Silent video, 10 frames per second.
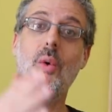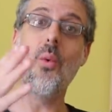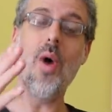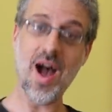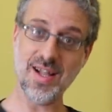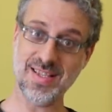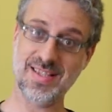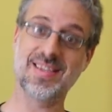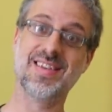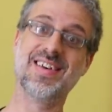
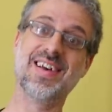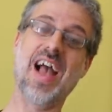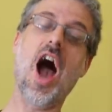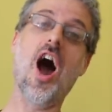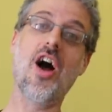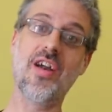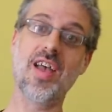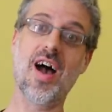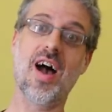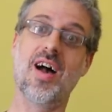Once
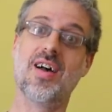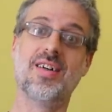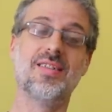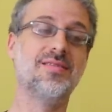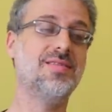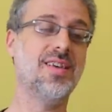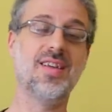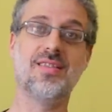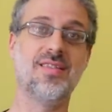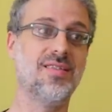Arya
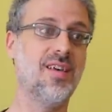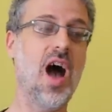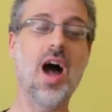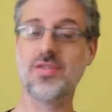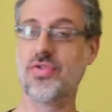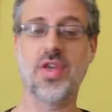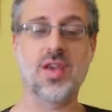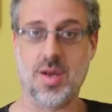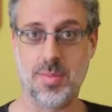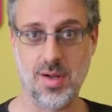did the
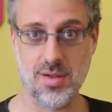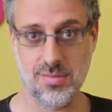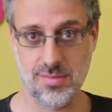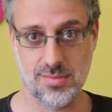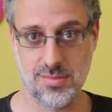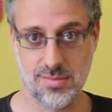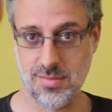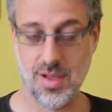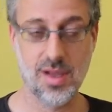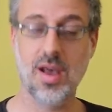unthinkable
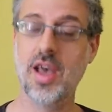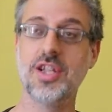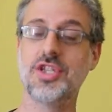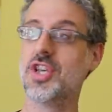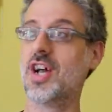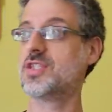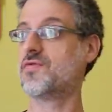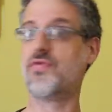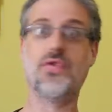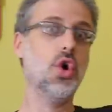and
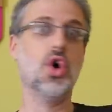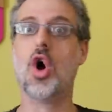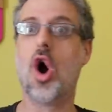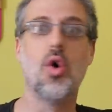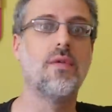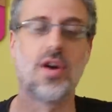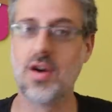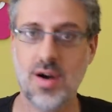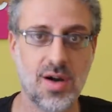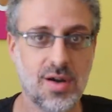just flew
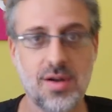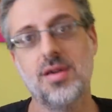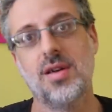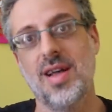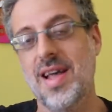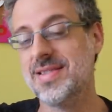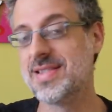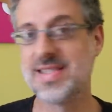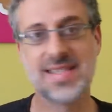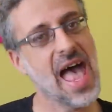over
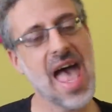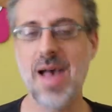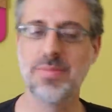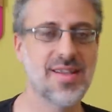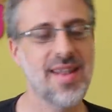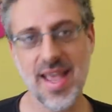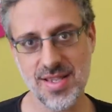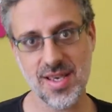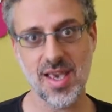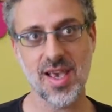and stabbed the
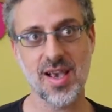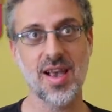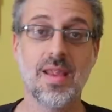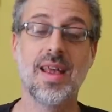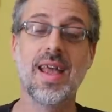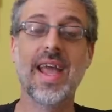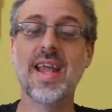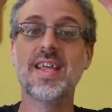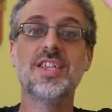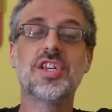Night King,
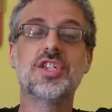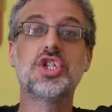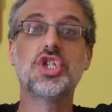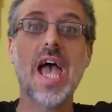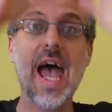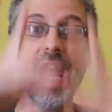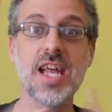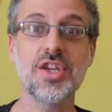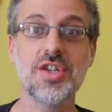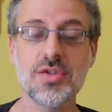and he just
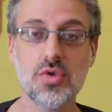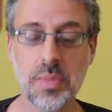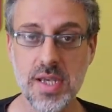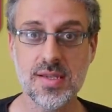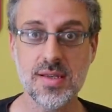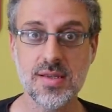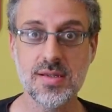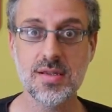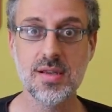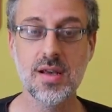shattered into
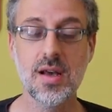pieces